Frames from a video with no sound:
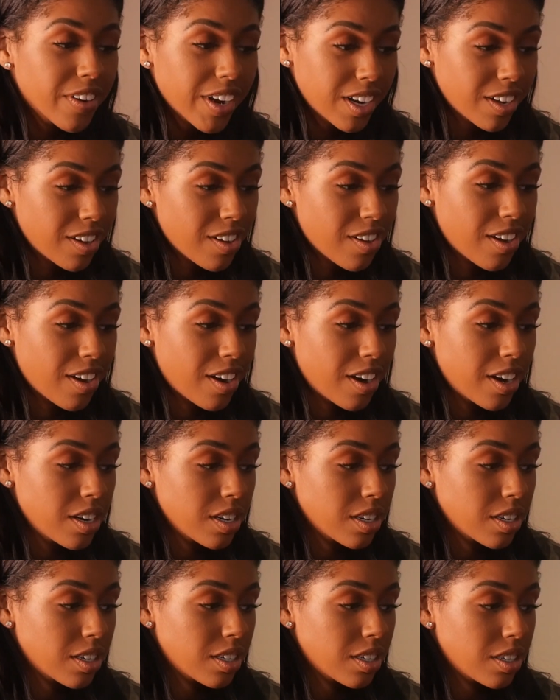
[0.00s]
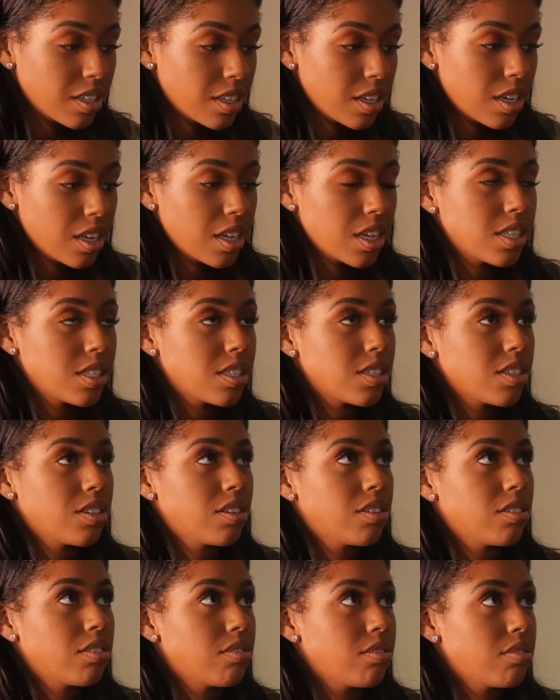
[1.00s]
no credit card
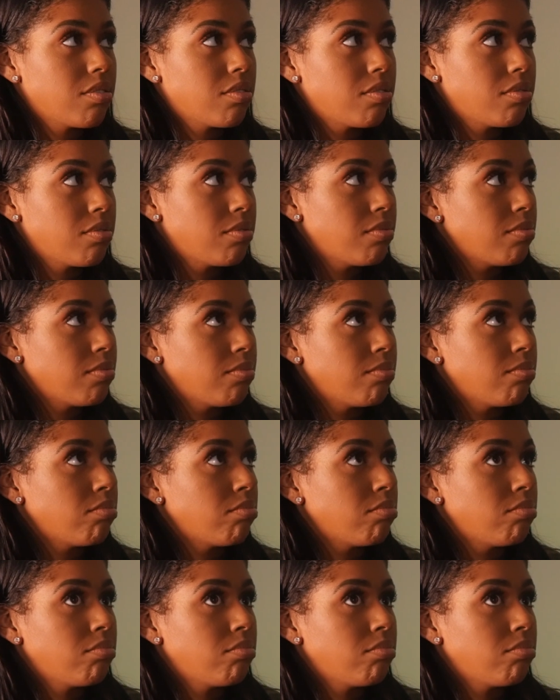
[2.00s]
until